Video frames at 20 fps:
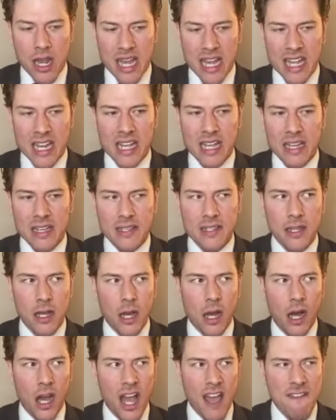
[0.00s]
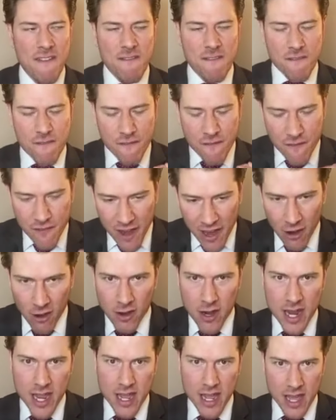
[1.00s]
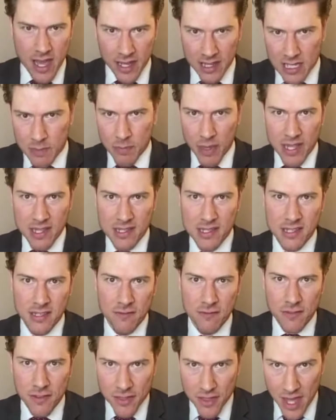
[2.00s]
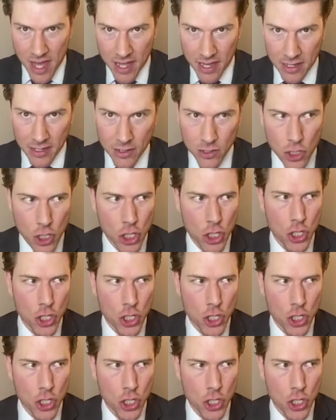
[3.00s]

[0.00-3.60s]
It is a very expensive thing